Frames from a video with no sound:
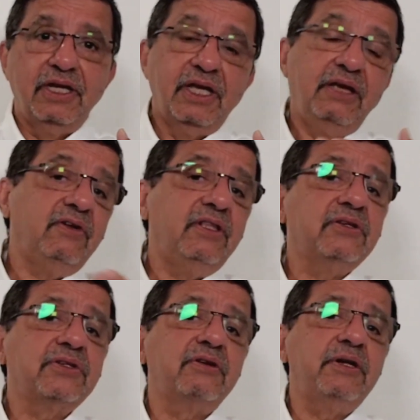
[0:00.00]
Even
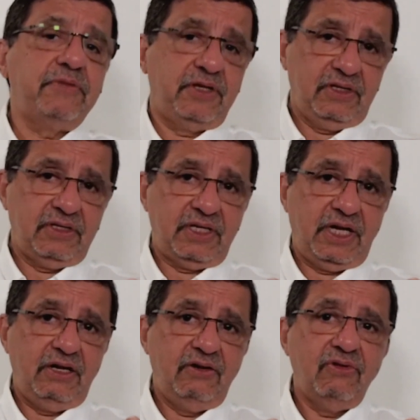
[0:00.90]
the scriptures
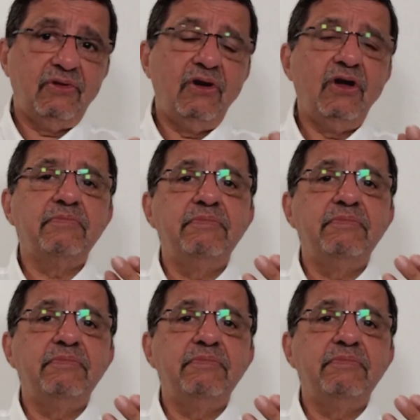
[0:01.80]
say, do not